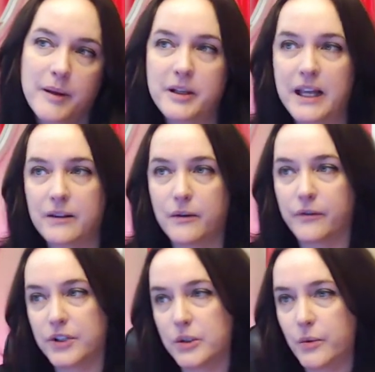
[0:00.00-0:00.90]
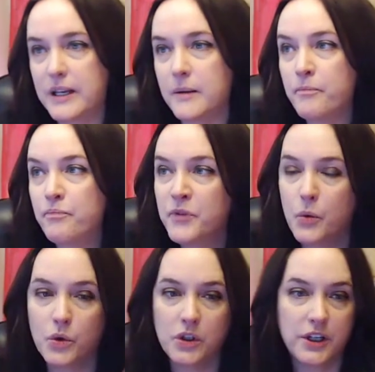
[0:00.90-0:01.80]
Maybe like the first week,
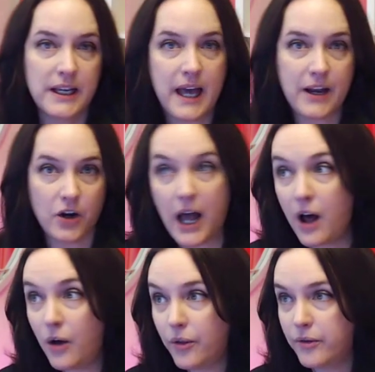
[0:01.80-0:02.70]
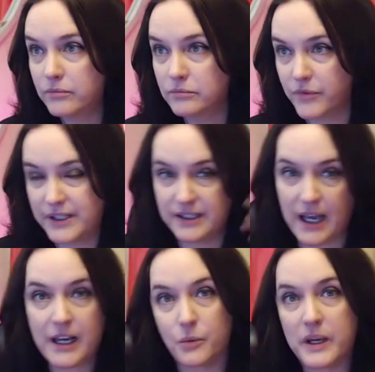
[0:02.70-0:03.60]
we're looking at our health. The
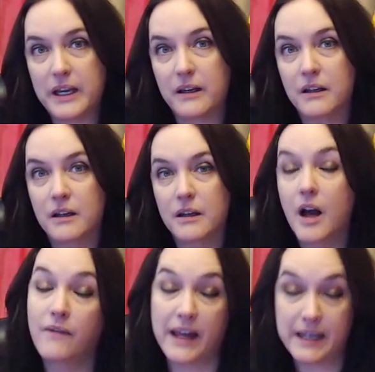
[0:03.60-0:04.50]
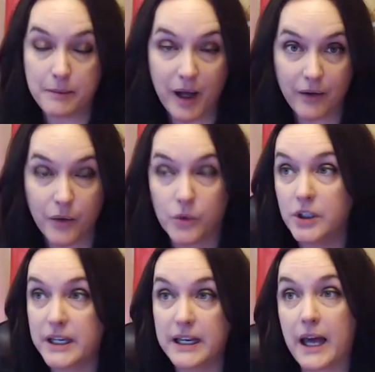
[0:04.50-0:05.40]
second week of any month, we're
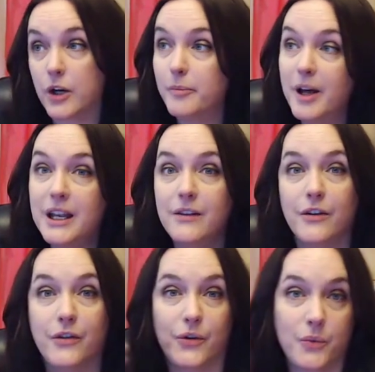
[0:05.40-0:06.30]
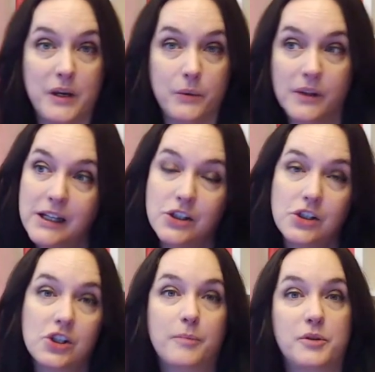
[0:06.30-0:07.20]
looking at our money. The third week,
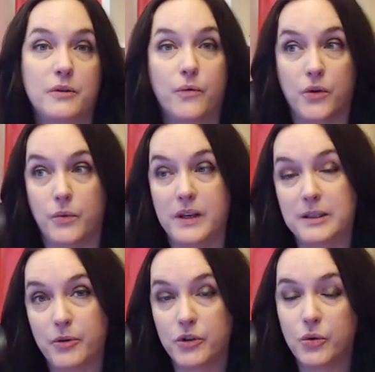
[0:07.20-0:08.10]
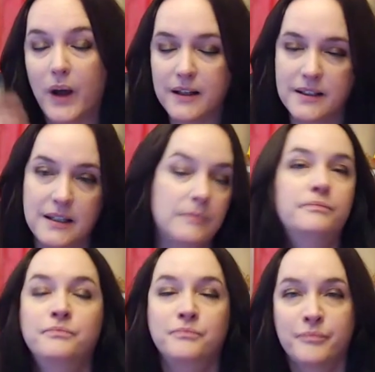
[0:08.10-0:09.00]
relationships. The fourth week, spirituality.